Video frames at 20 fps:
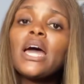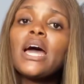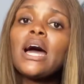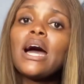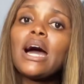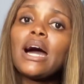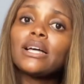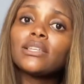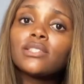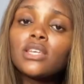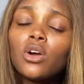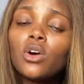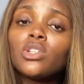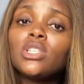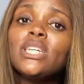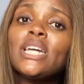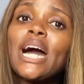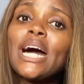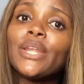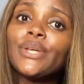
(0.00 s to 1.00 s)
And
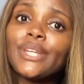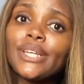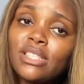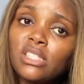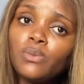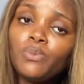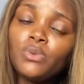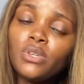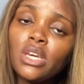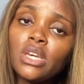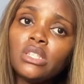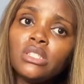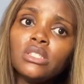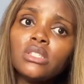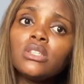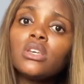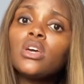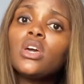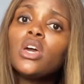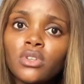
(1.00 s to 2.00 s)
secondly, another tip here is,
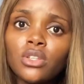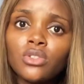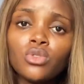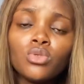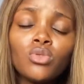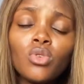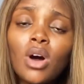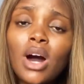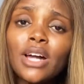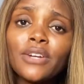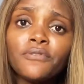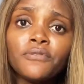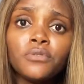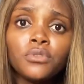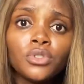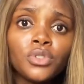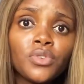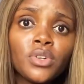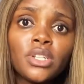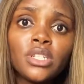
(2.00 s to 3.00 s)
do not add food
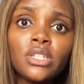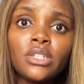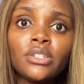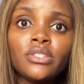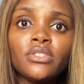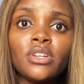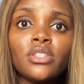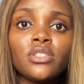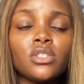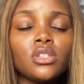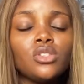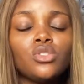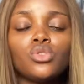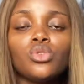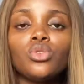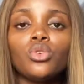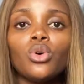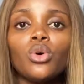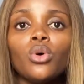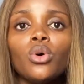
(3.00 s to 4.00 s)
grade ingredients into
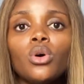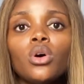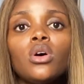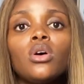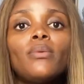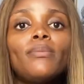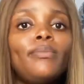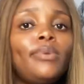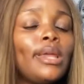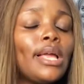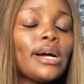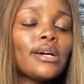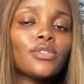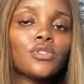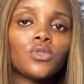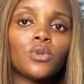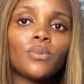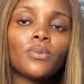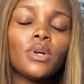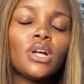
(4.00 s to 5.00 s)
your black
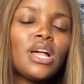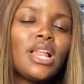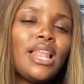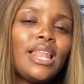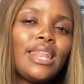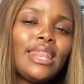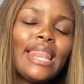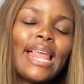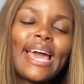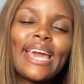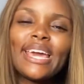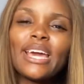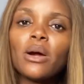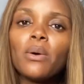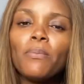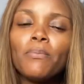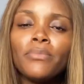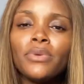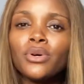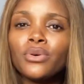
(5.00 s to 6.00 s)
soap, like
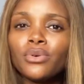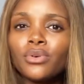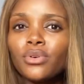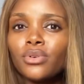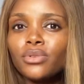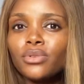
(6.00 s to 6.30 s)
milk.